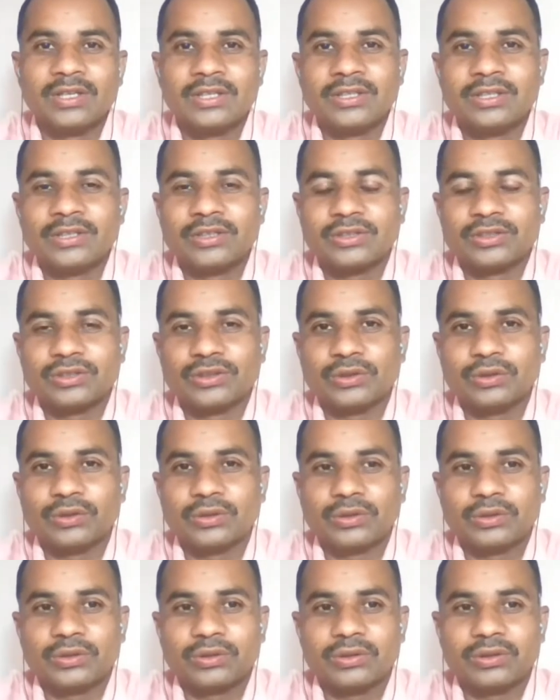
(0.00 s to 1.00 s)

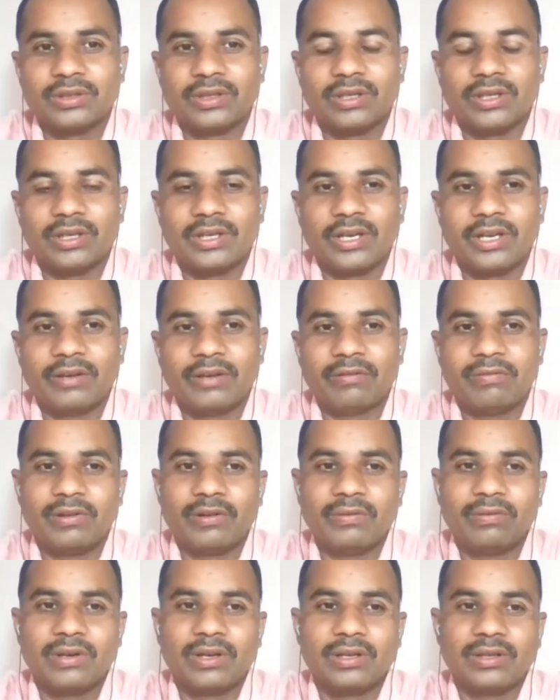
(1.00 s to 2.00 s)
So
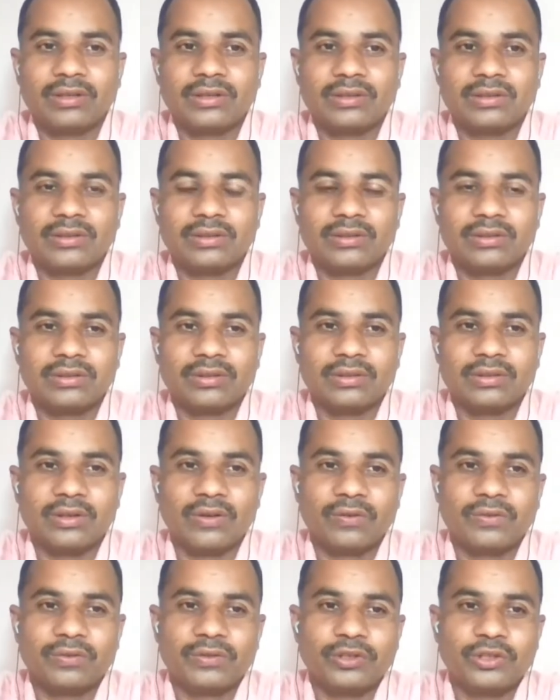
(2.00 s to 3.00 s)
everyone
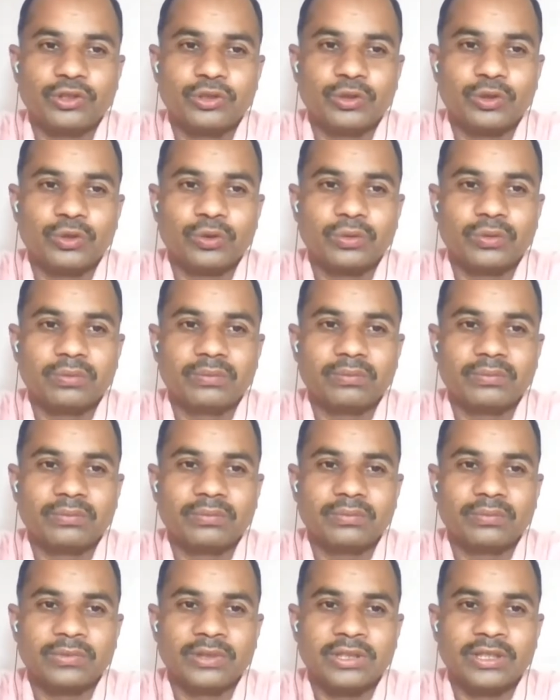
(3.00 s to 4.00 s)
of you
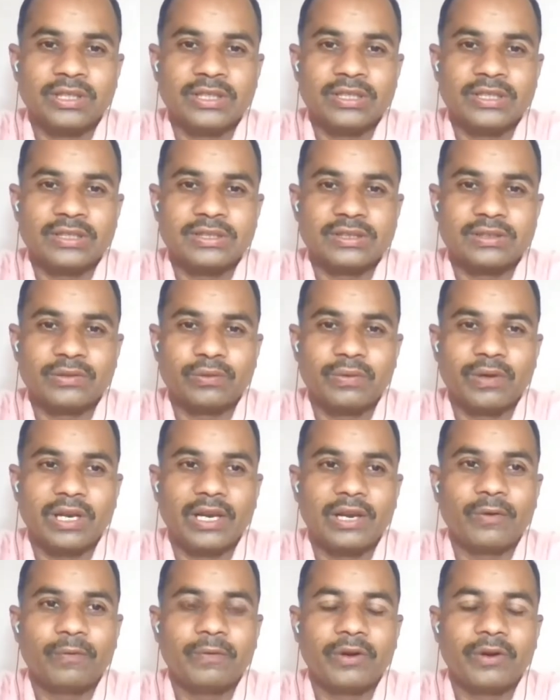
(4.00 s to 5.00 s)
is
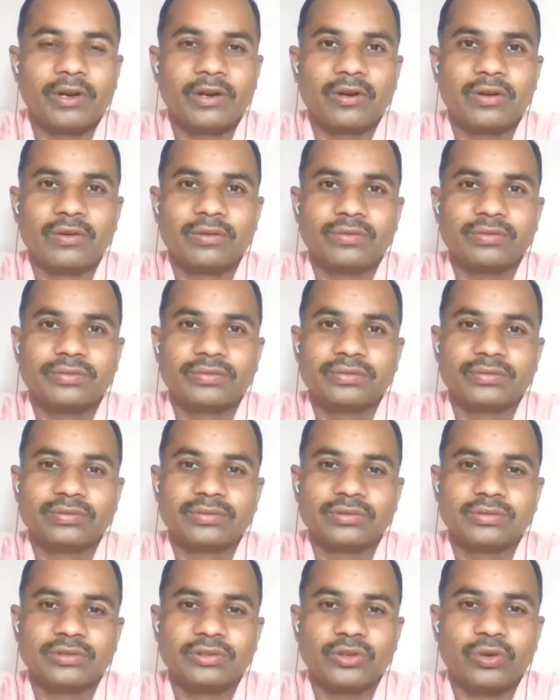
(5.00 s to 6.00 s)
well aware of
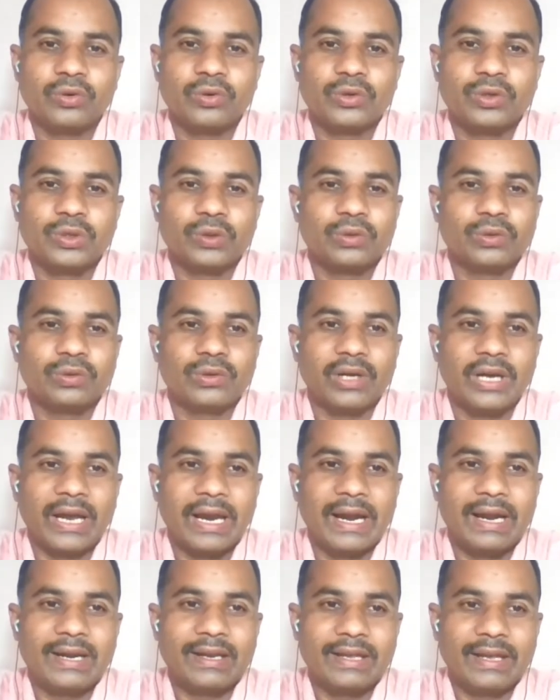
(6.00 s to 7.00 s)
you have to
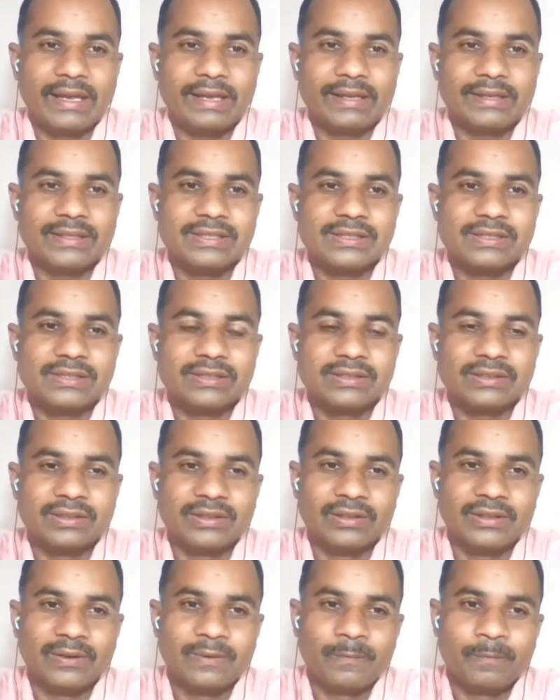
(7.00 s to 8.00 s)
add s
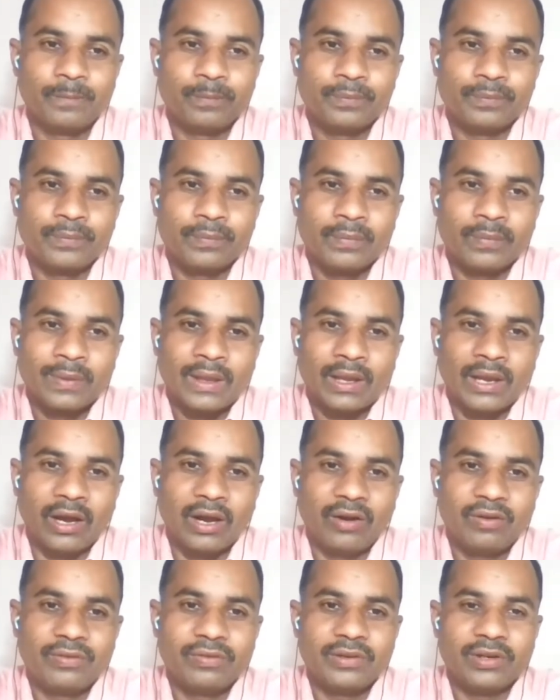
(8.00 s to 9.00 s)

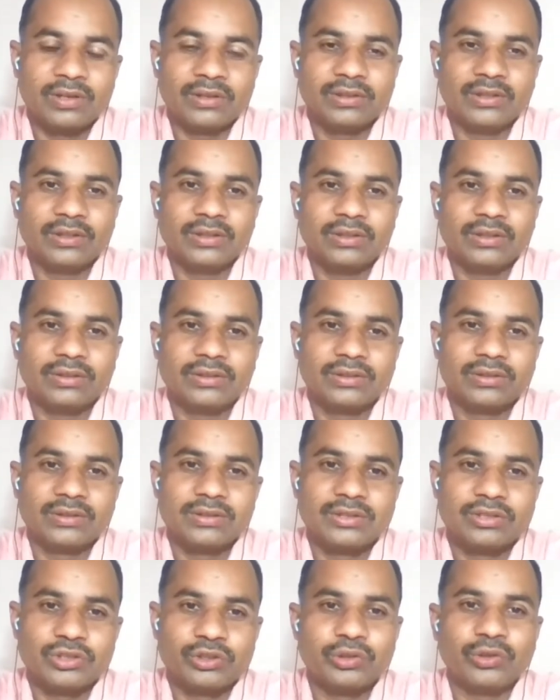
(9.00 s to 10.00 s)
after the
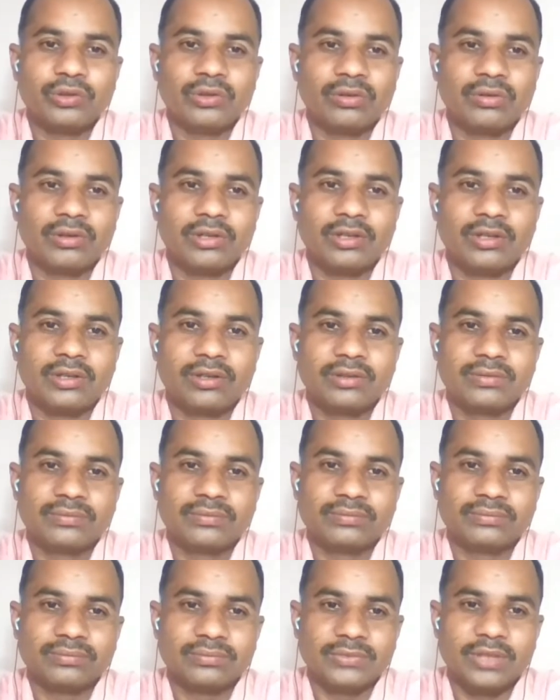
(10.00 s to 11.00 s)
singular
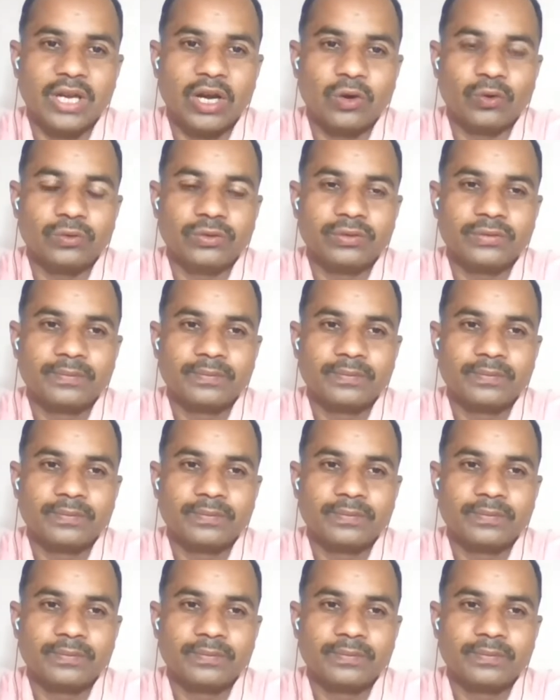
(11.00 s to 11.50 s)
noun.